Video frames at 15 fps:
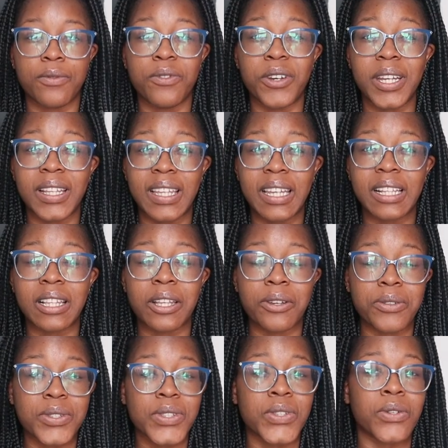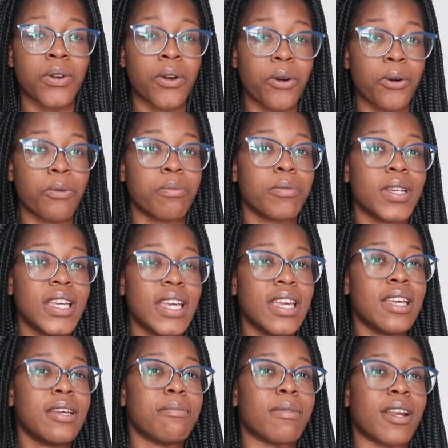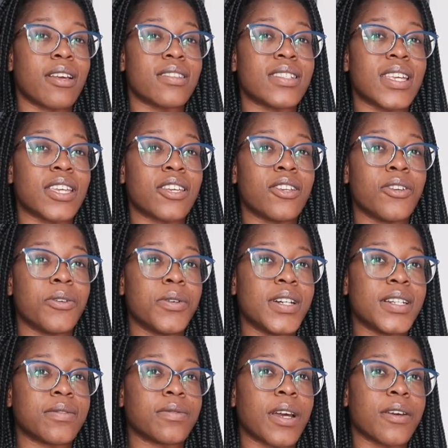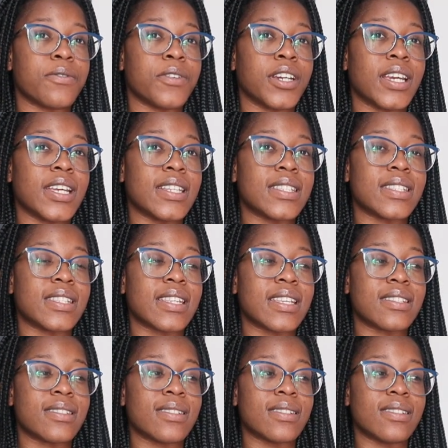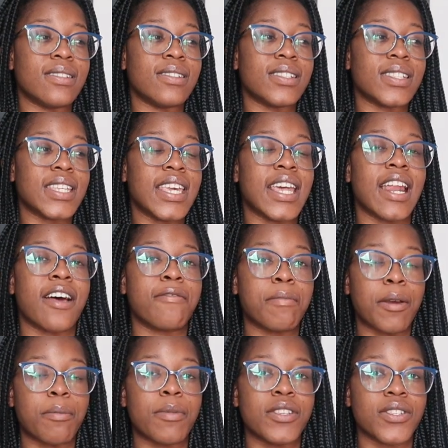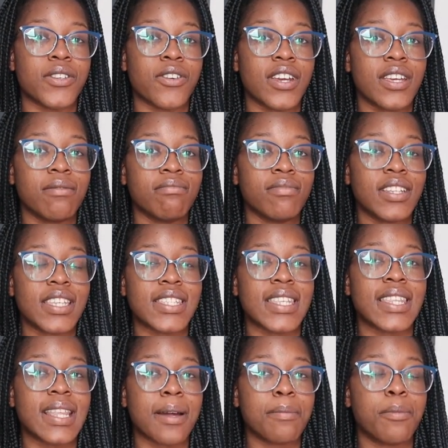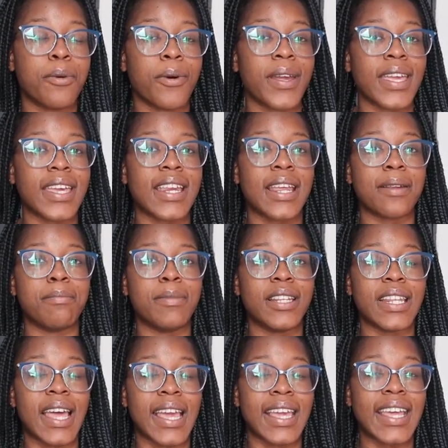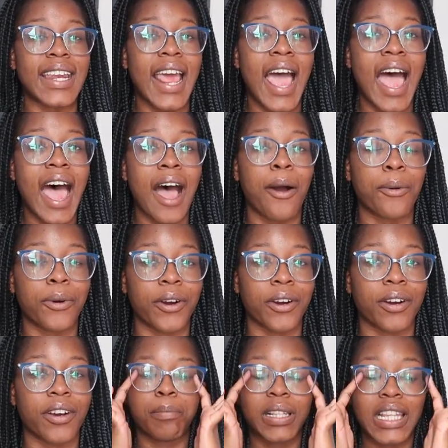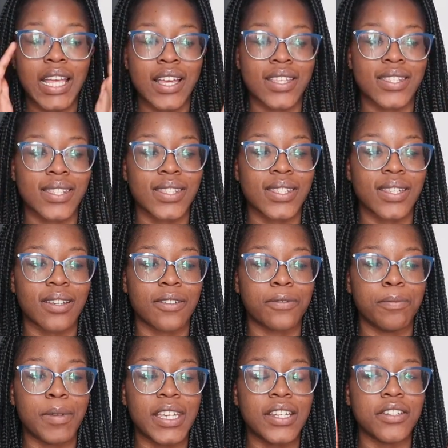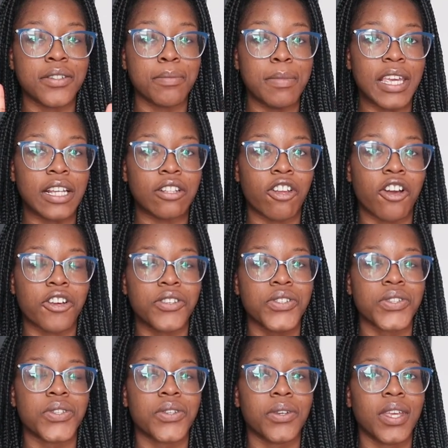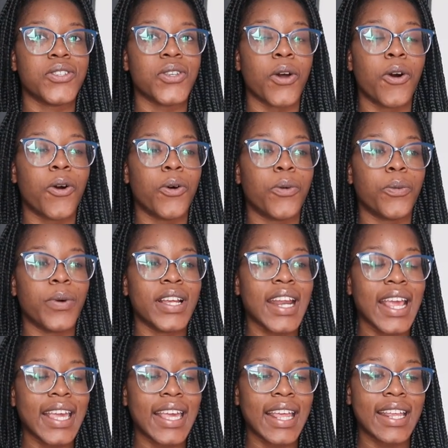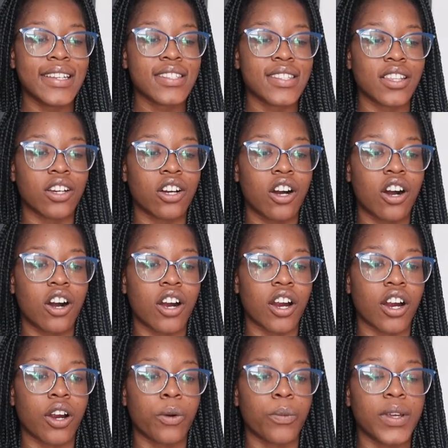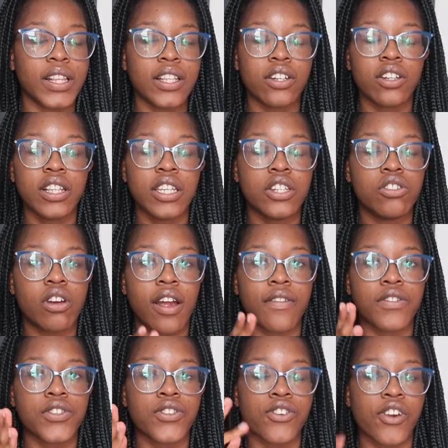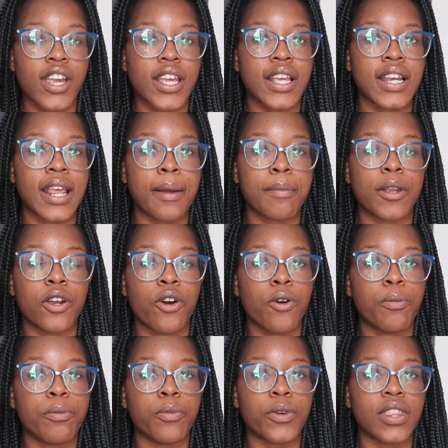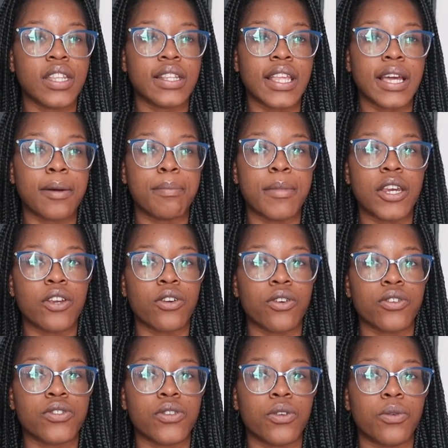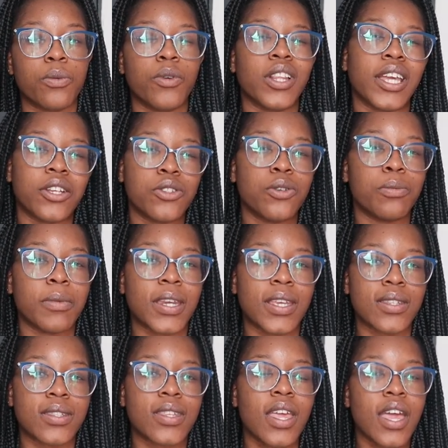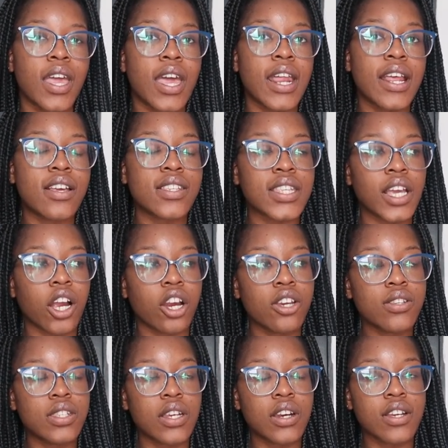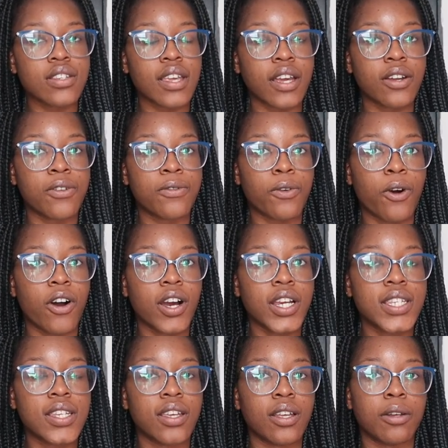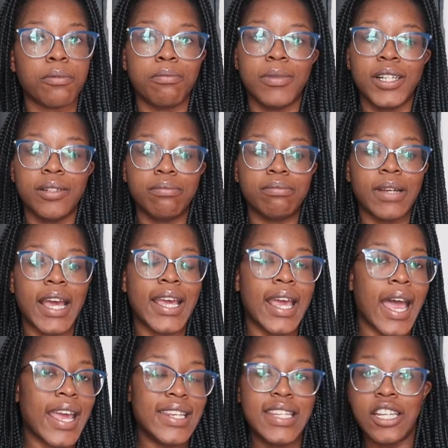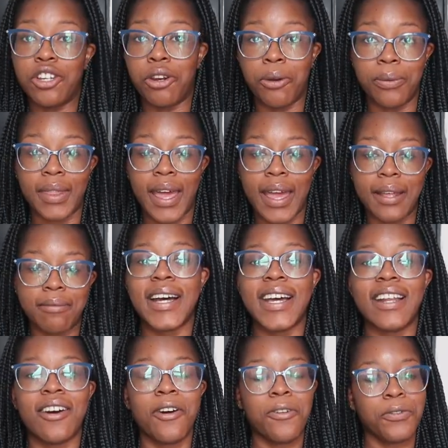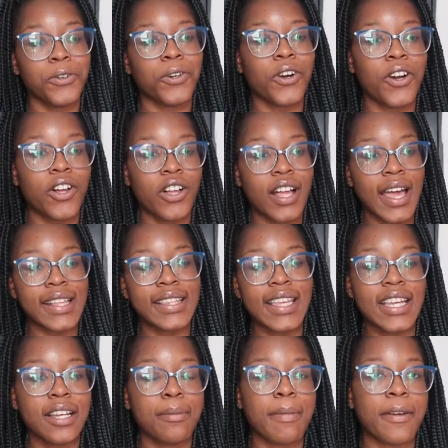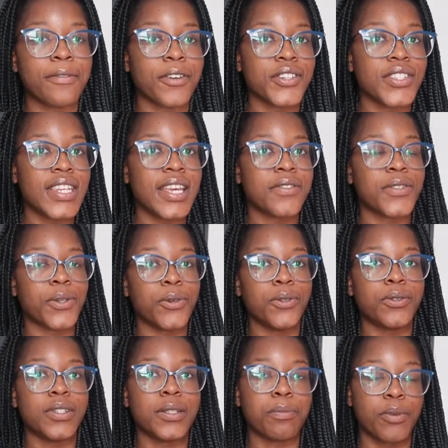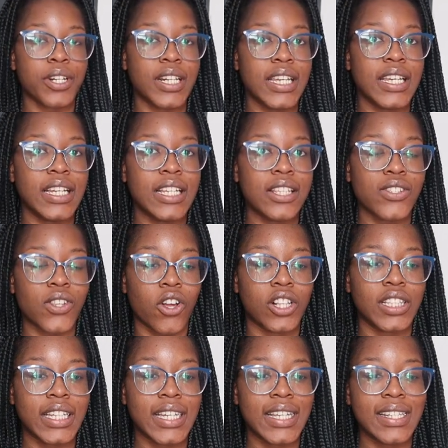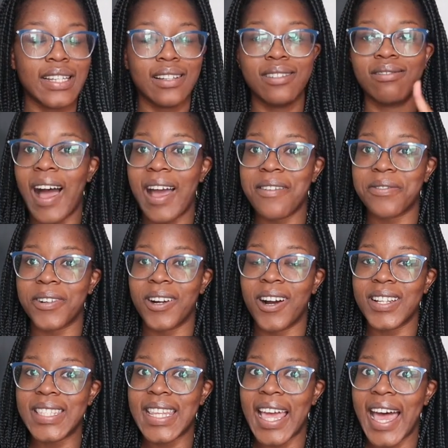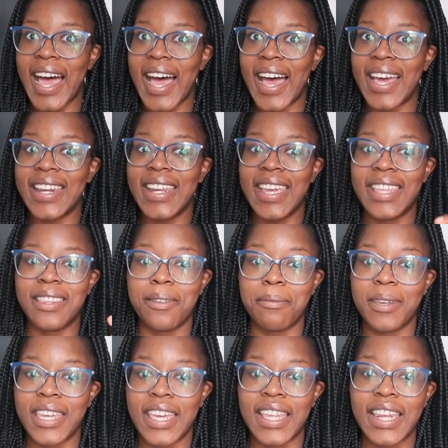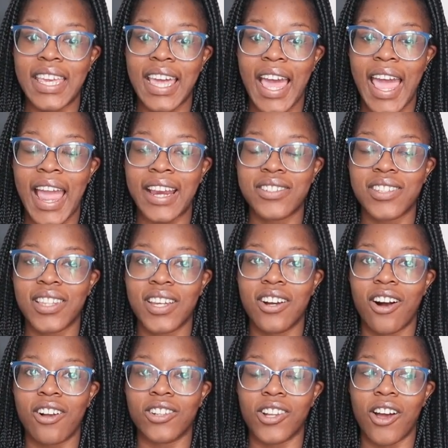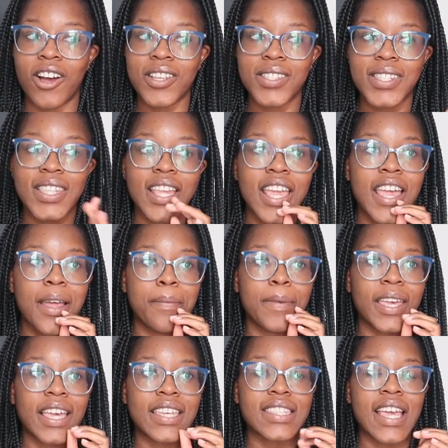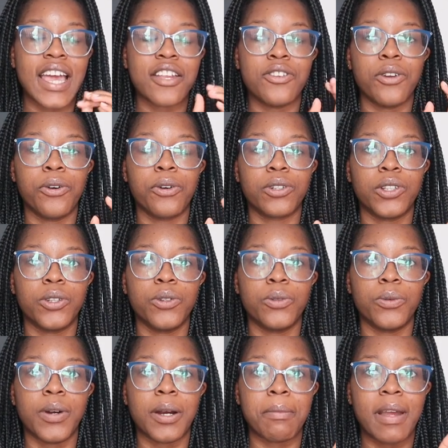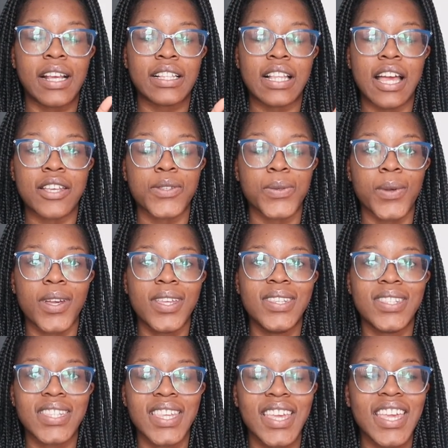really close to home. But I was like, you know what, five ringgits to just get off my misery. Because at that point, it had been like an hour plus of me just being lost. So when I get into the car, we literally drive straight and I'm at home within like a minute or two, well like two minutes. And I was like, are you serious? I could have walked? But I, I didn't know that. But overall, I think my first day of school was pretty solid. I forgot to add, in the beginning I actually got lost because I had no clue where my class was.